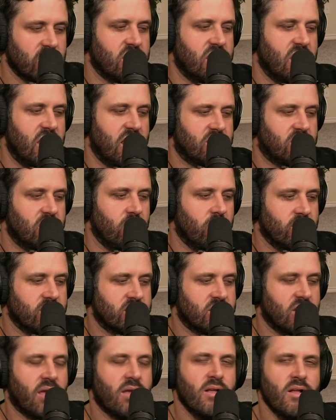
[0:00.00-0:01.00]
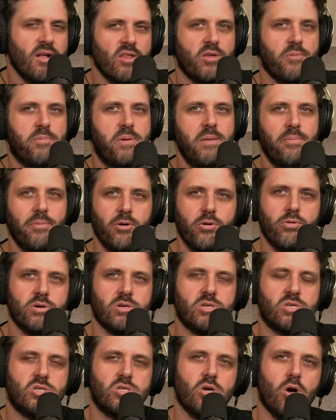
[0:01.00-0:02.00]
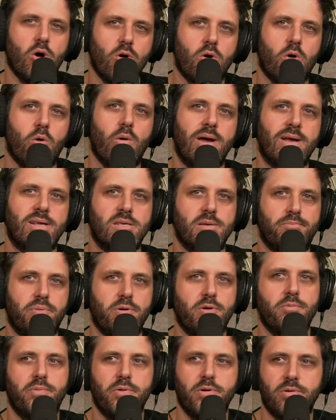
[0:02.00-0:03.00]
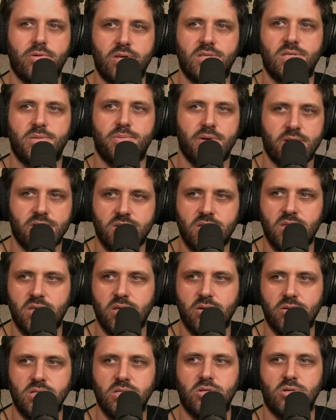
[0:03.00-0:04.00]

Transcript: the thing too. Is like the people who are so quick to poo-poo conspiracy theories.